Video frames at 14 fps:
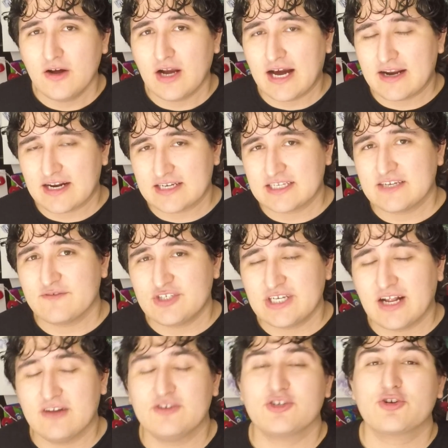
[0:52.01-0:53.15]
I'd like to give a
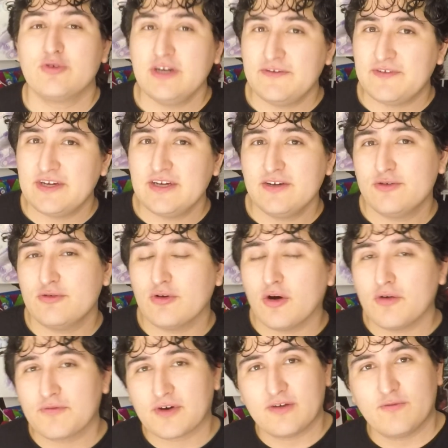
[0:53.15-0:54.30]
shout out to Creevy, who
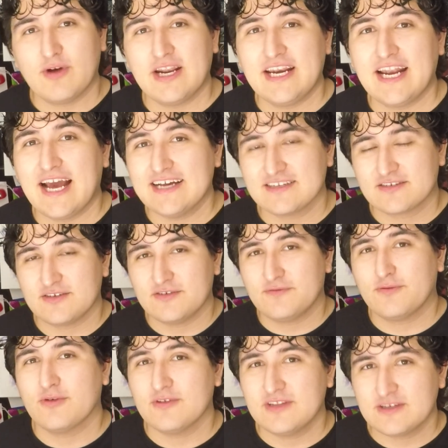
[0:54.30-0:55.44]
over on Reddit asked
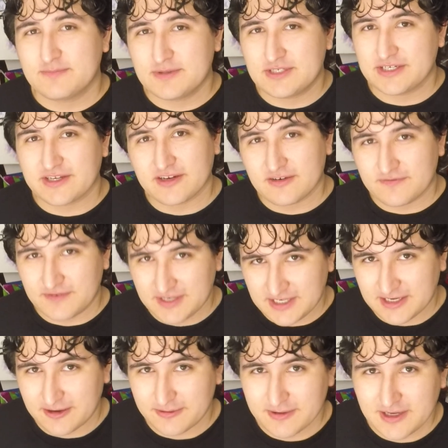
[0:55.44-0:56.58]
for this particular
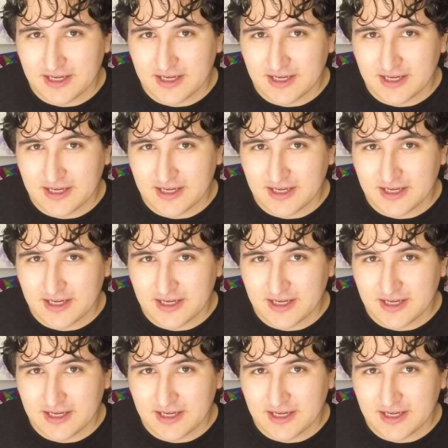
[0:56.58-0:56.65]
video.